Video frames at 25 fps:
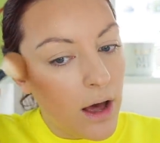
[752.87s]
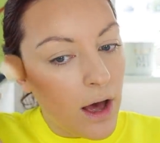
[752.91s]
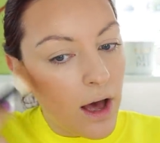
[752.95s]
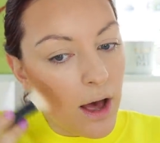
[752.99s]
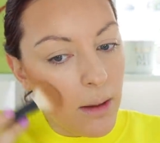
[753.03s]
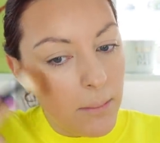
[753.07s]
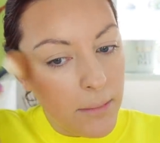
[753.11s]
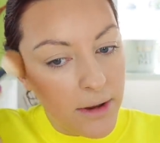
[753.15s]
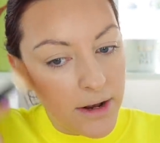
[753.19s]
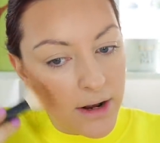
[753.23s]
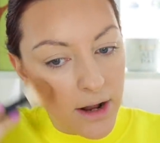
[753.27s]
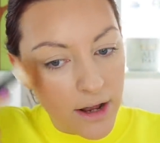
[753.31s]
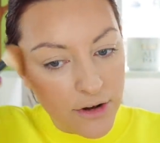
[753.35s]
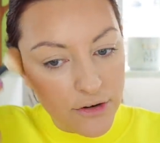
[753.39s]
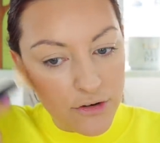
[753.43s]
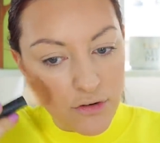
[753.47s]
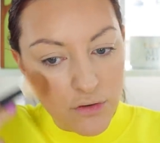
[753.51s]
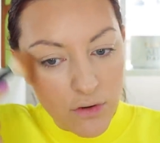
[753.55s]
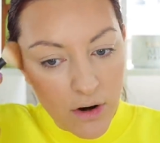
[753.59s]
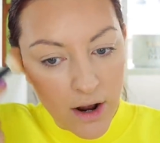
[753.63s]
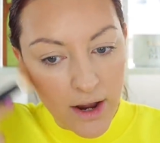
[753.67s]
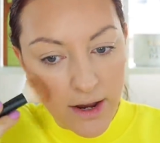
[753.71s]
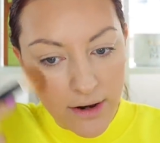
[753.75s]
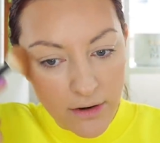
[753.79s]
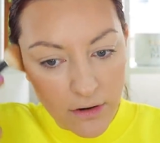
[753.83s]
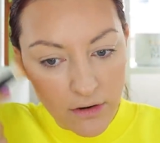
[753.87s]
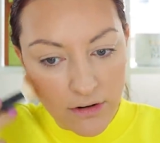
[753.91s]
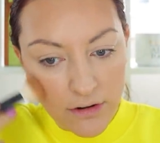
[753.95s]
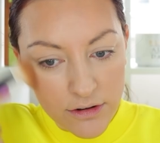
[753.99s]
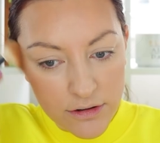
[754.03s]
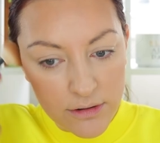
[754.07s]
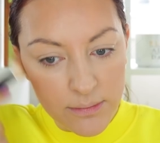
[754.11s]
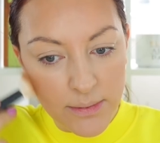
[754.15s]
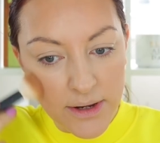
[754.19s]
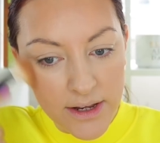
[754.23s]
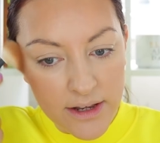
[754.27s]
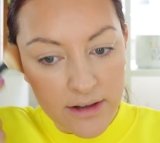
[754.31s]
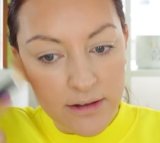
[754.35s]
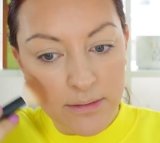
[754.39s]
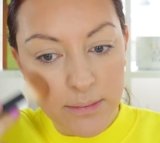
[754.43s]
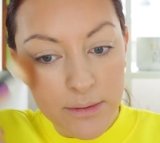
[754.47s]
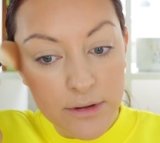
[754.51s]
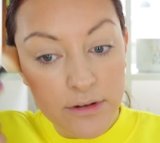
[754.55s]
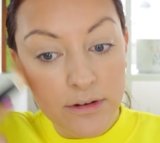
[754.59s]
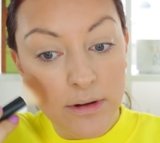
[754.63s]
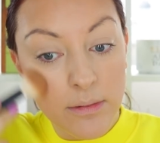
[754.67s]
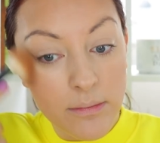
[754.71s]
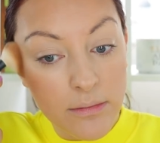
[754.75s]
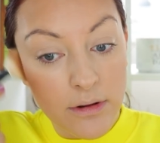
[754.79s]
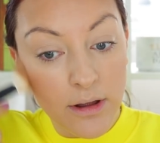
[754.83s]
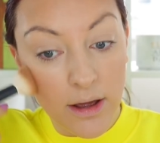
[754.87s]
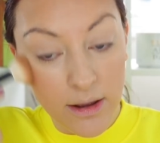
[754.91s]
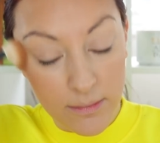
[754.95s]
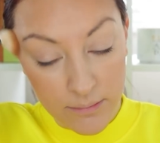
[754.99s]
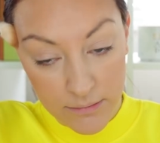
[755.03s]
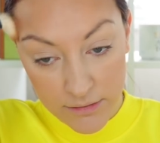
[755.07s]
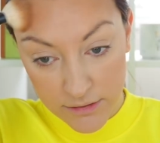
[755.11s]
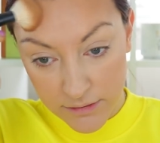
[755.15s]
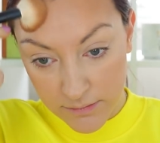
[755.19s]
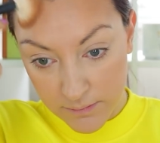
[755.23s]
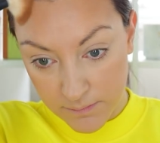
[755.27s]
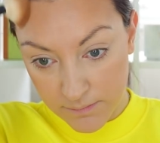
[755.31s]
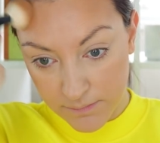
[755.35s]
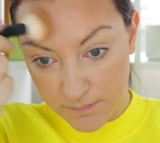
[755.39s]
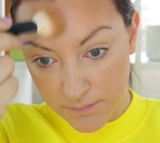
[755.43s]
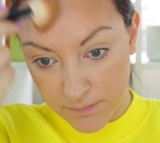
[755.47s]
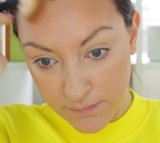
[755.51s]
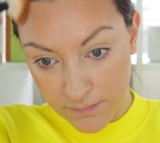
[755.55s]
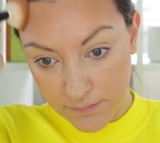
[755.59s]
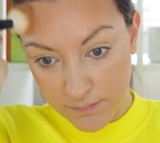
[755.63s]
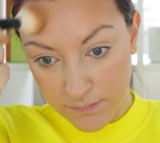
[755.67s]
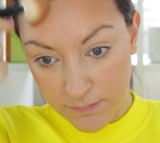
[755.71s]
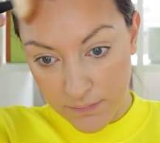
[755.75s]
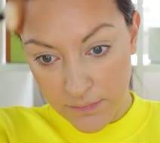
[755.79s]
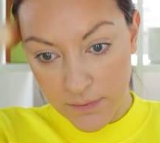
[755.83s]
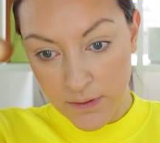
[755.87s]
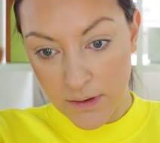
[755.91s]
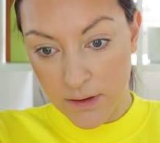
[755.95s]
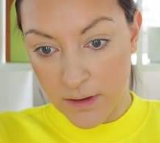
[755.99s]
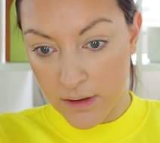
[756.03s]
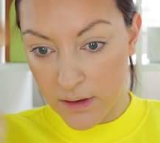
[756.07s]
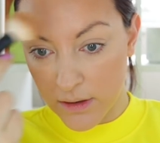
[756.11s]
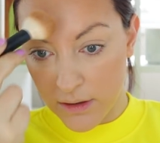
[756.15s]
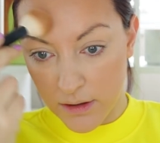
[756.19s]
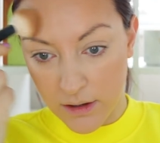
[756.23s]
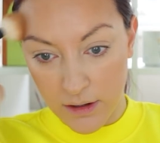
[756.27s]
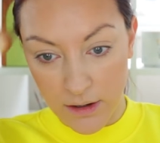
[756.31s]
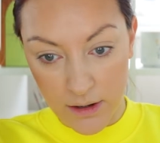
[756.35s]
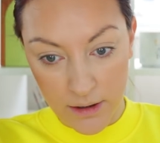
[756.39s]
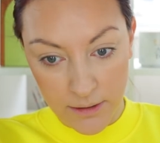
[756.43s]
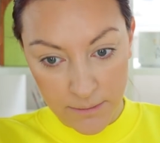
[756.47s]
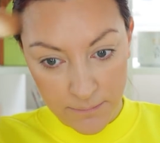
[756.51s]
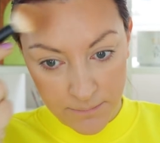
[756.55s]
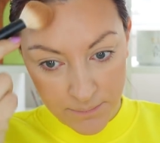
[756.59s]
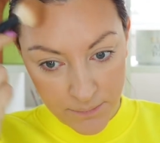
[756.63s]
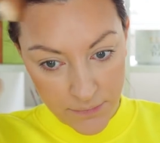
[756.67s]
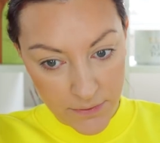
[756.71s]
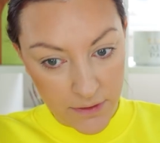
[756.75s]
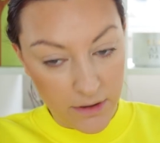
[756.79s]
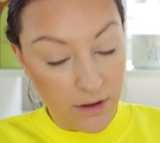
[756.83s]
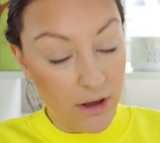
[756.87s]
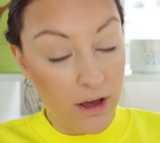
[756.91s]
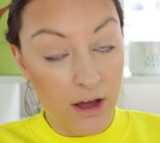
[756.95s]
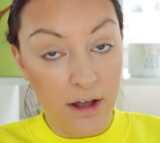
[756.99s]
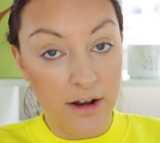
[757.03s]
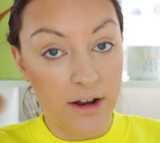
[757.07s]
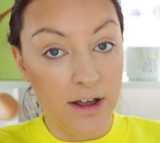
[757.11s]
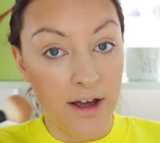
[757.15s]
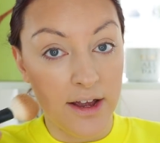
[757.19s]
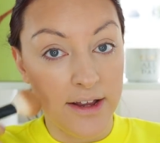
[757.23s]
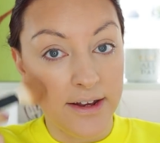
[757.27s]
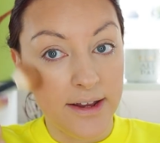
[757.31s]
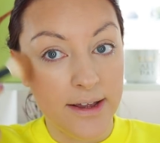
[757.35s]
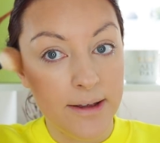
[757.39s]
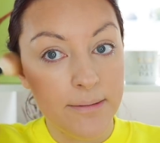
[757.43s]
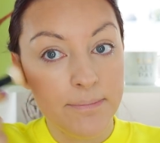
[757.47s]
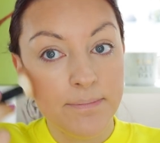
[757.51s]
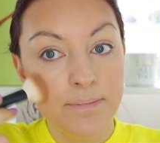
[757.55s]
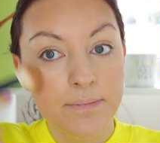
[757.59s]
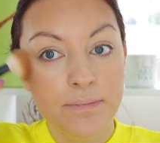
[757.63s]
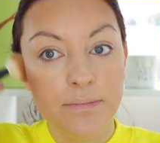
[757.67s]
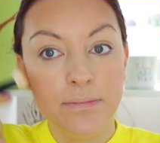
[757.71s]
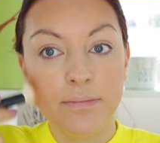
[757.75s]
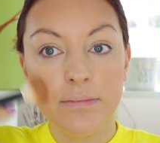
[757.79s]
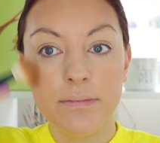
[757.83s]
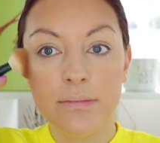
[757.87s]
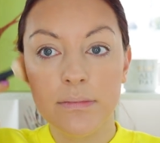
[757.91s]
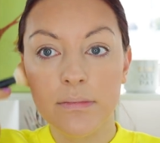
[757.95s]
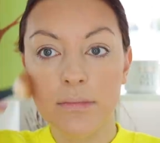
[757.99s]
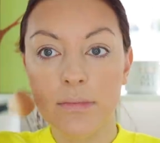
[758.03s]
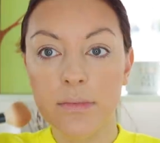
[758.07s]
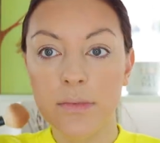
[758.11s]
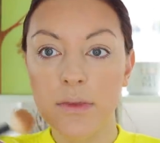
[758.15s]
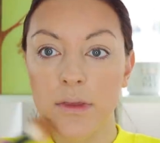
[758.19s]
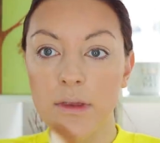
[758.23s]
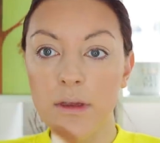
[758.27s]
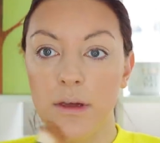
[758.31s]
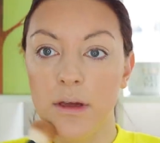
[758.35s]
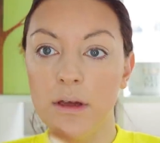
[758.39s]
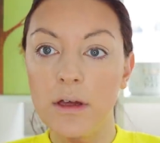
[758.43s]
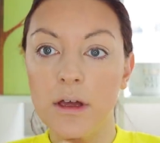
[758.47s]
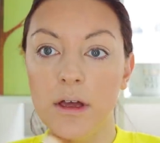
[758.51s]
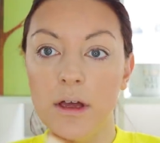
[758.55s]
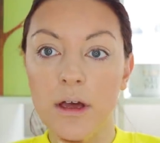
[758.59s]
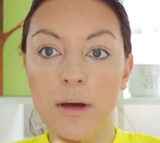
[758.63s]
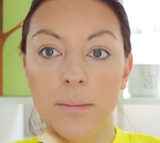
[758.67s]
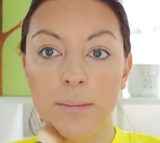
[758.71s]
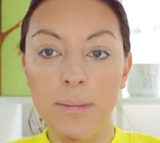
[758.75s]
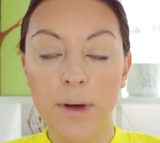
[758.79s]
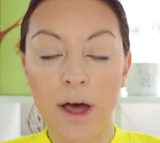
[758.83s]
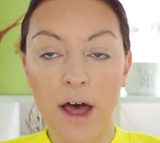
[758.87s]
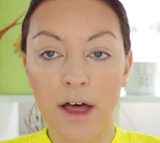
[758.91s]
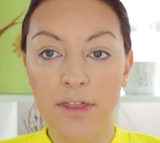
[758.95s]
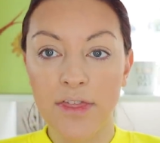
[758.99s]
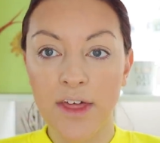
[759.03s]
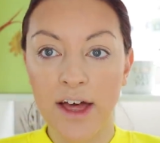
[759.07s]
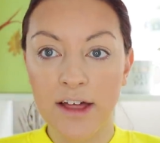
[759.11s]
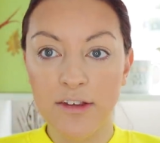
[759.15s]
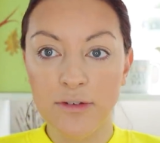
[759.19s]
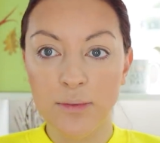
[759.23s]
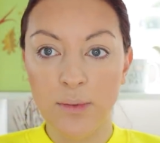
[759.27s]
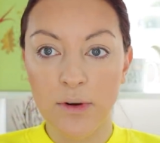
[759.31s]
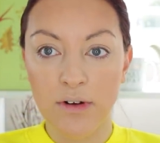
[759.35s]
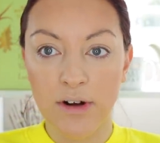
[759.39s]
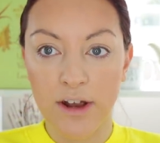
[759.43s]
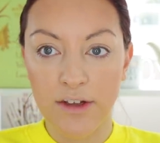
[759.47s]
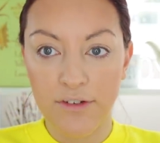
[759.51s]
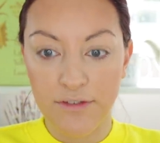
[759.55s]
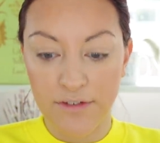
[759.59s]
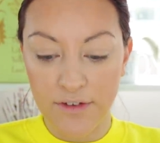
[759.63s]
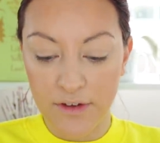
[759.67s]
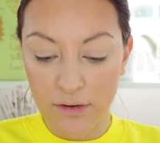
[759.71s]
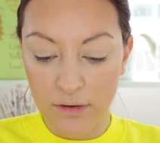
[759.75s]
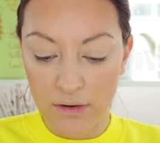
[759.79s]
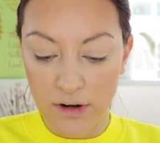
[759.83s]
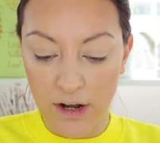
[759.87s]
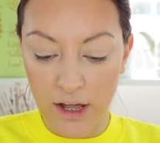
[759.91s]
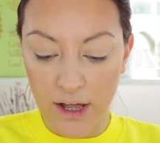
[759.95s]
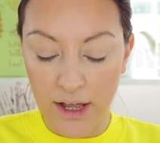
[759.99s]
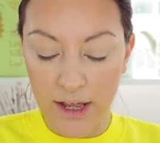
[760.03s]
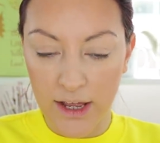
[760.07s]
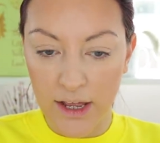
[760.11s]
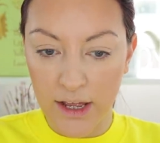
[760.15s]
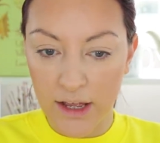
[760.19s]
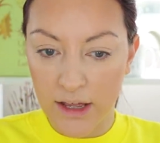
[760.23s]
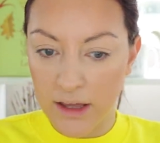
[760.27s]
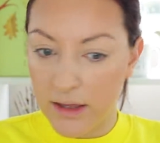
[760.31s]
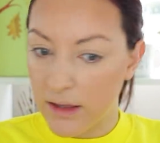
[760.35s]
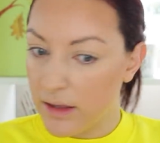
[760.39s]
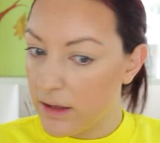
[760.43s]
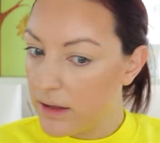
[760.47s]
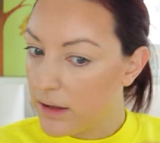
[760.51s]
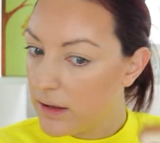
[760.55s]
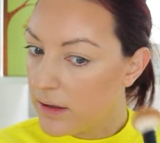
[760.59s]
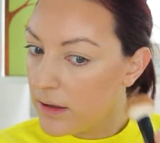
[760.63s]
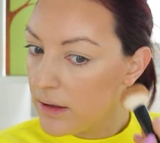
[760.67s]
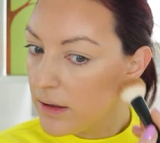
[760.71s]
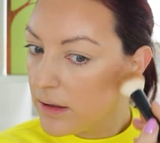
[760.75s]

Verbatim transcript: I mean, I try not to be, but sometimes, you know, you can't hide it. But that's where I feel like